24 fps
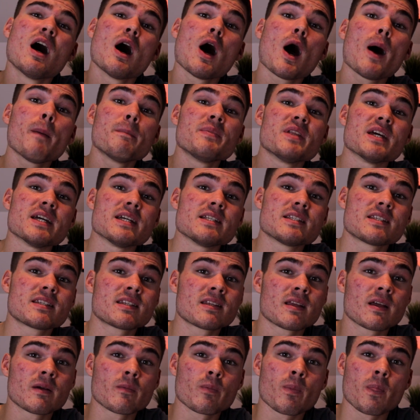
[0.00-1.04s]
Updates,
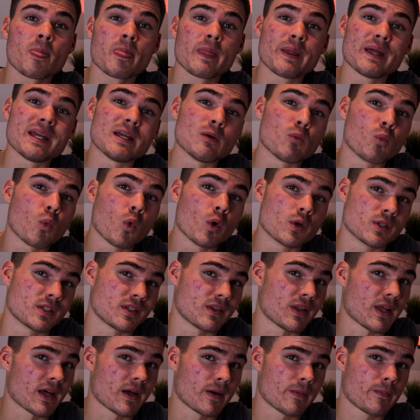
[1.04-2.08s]
it was
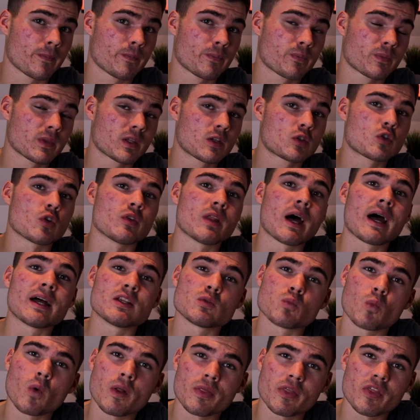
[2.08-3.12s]
there. So that is
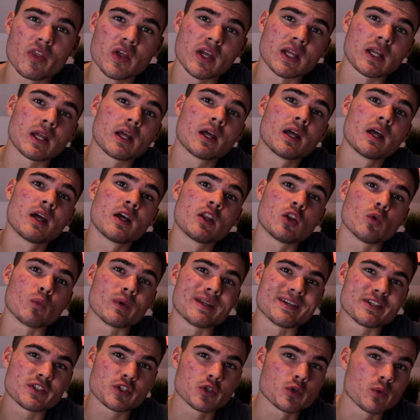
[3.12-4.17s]
one thing that we
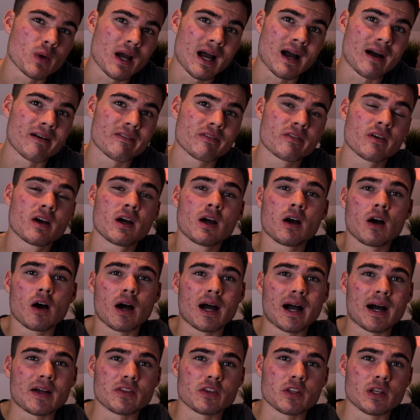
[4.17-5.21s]
do have. I
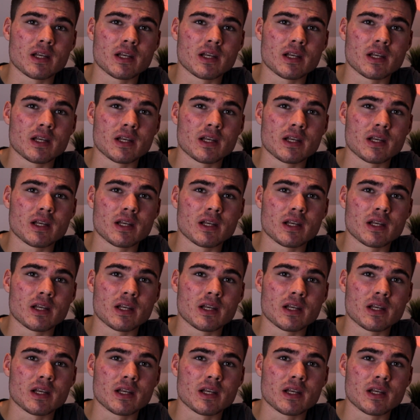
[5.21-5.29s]
had the